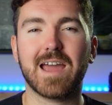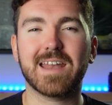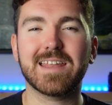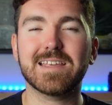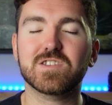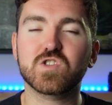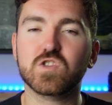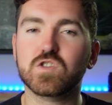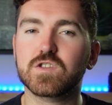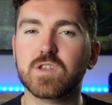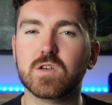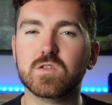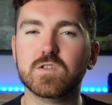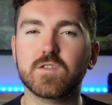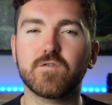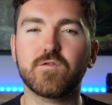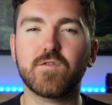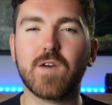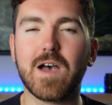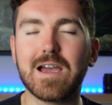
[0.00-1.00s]
And it's just those
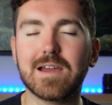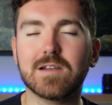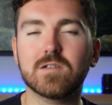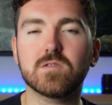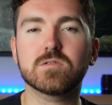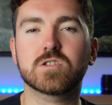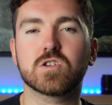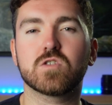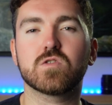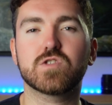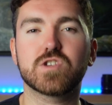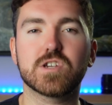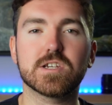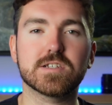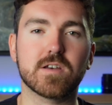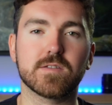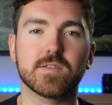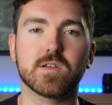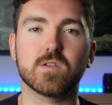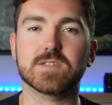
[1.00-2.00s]
final touches
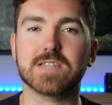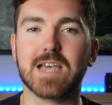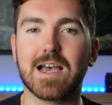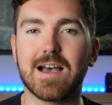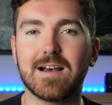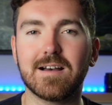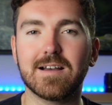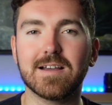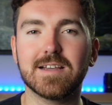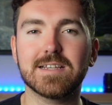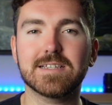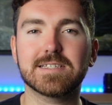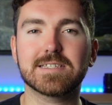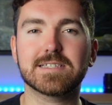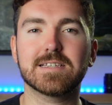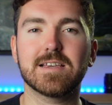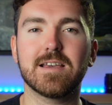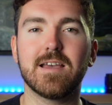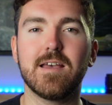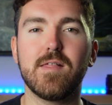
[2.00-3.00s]
on those
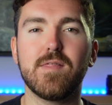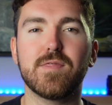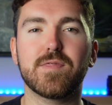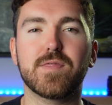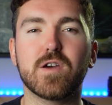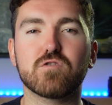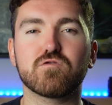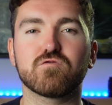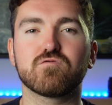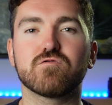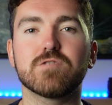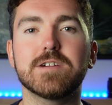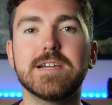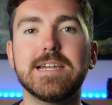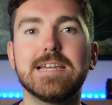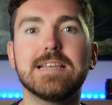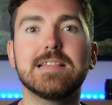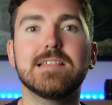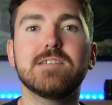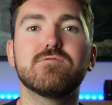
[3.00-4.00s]
eyes that
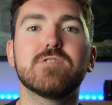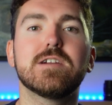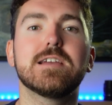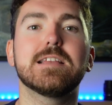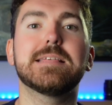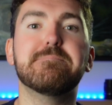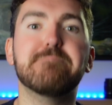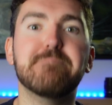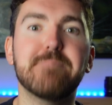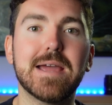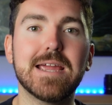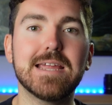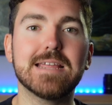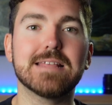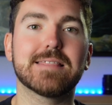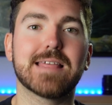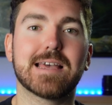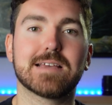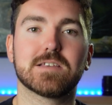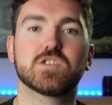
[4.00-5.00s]
really, really
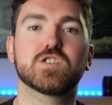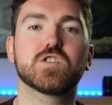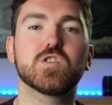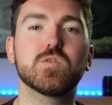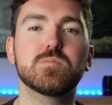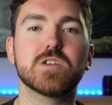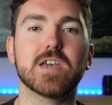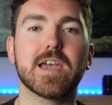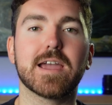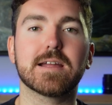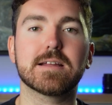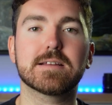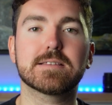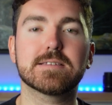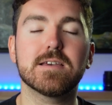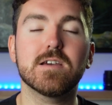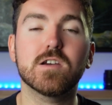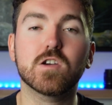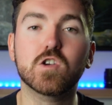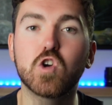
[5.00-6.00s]
make that subject
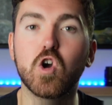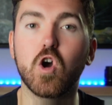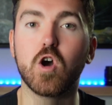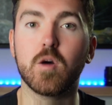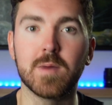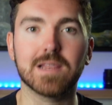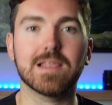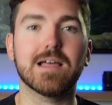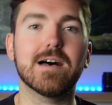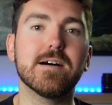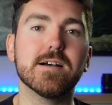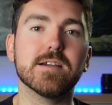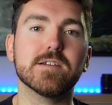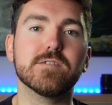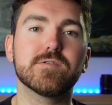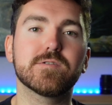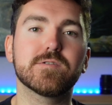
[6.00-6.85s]
come alive.